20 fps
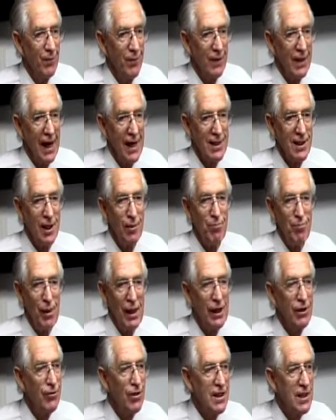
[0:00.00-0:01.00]
That's a
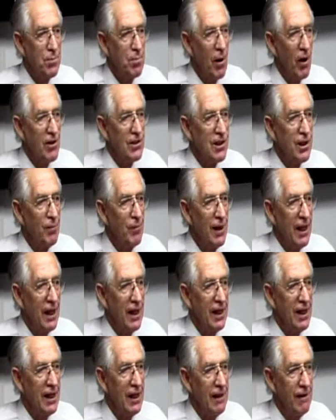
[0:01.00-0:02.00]
big
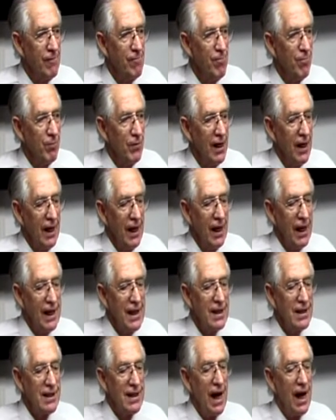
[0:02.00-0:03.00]
responsibility.
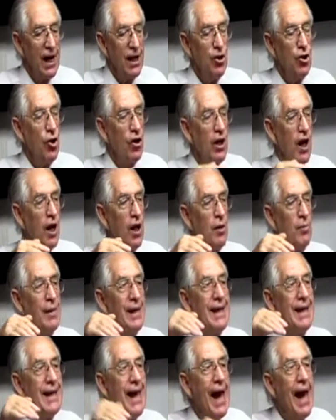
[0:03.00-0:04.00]
He's saying you're going to
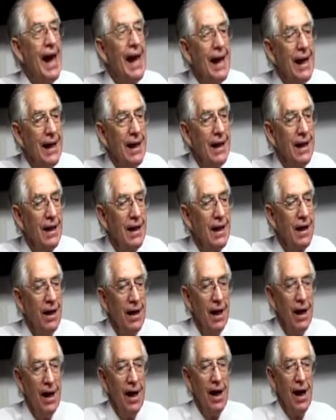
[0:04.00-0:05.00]
be king
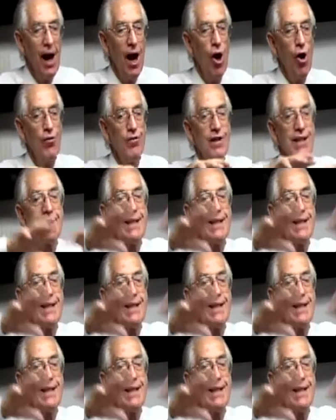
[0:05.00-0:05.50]
over